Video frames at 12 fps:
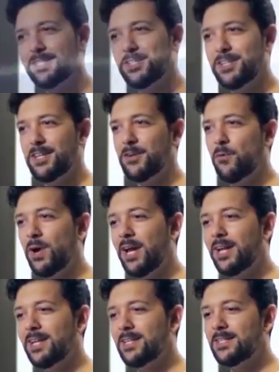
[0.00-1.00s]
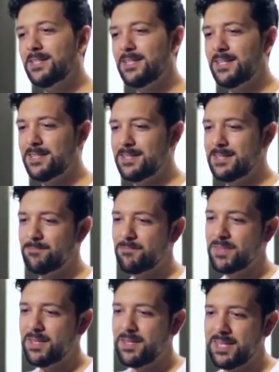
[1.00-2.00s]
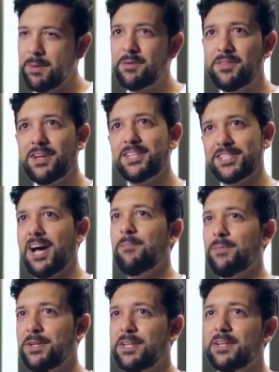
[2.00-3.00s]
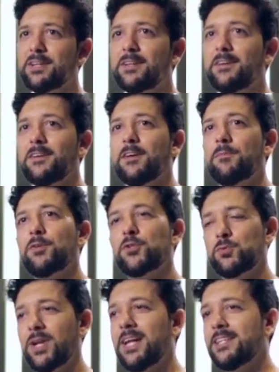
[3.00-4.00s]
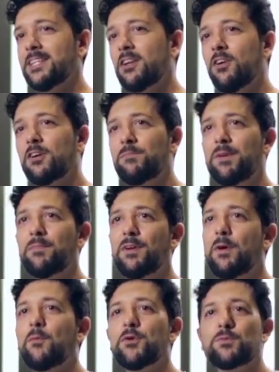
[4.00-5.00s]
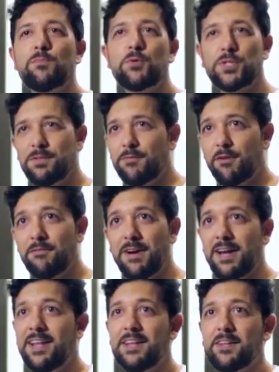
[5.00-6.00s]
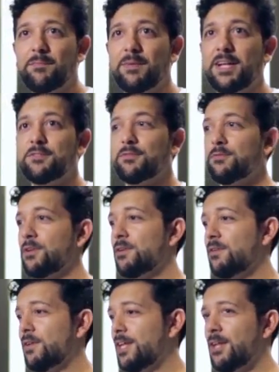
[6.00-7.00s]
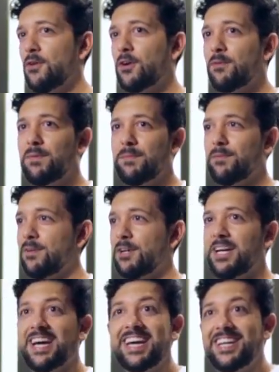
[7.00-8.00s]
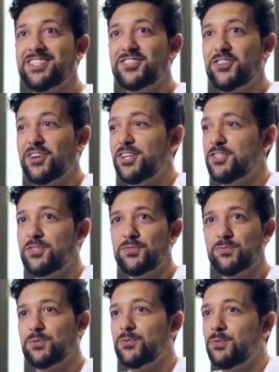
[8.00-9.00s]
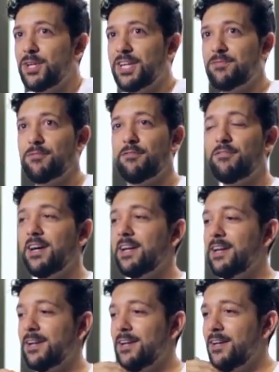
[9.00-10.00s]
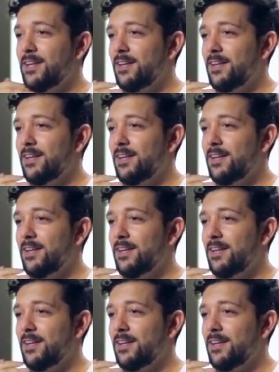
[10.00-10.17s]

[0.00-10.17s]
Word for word: but in, in a way that, that everything is happening. because when I did Loca People, it was mostly for fun. I didn't plan to do a Loca People, a, a hit song. I just was doing it for fun, and